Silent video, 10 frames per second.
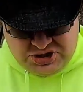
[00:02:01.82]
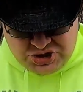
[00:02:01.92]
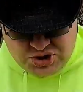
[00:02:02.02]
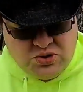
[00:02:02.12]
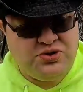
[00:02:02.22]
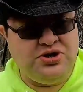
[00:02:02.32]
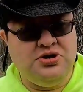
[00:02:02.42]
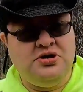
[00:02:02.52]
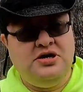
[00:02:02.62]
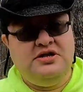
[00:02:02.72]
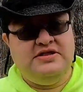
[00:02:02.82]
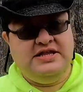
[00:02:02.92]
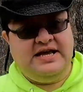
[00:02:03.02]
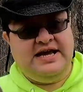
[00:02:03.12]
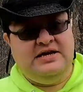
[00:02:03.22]
is shorter
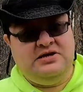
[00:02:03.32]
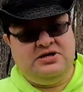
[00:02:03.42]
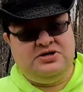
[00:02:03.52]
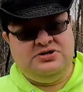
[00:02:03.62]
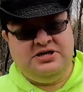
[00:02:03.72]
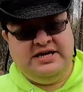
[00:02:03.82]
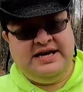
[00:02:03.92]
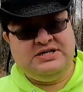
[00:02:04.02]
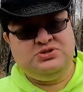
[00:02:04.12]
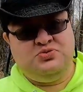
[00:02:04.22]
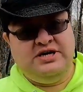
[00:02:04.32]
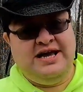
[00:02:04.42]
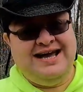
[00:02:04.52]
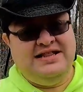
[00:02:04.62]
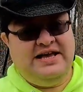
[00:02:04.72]
than the handle on the
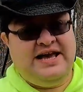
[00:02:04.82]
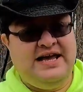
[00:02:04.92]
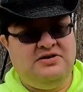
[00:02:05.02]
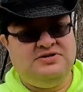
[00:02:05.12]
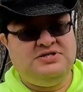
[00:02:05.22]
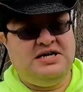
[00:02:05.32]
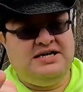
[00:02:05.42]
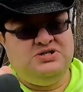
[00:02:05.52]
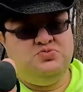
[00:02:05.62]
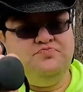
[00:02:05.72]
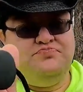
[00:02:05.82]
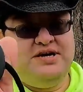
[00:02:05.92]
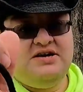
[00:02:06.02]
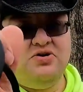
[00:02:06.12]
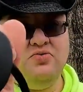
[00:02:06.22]
EstWing, and the handle is not as
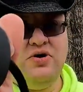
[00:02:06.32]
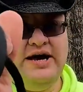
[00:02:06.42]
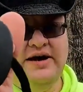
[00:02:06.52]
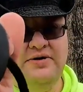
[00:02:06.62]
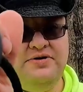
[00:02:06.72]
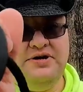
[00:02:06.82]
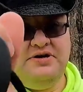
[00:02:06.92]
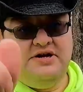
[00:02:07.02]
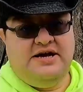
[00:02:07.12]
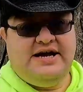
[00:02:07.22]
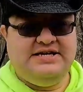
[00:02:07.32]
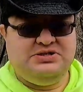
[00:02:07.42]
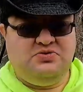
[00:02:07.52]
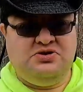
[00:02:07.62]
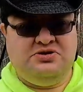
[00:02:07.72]
big or round
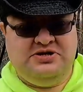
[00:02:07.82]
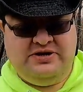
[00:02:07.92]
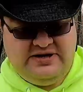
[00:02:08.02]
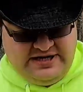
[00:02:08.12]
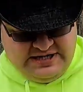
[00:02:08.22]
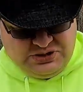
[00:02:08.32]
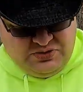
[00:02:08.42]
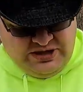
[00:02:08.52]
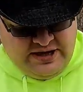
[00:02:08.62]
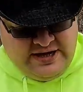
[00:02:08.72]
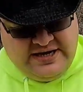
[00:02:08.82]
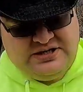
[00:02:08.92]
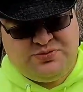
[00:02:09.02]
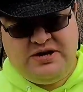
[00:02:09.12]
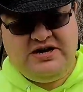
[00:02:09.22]
as the one on the EstWing.
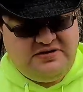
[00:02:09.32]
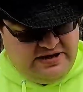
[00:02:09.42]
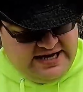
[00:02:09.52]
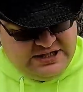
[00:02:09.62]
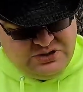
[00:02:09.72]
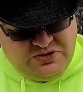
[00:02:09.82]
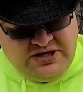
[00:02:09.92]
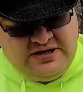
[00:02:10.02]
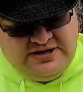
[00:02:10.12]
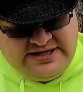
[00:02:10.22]
And speaking of the EstWing,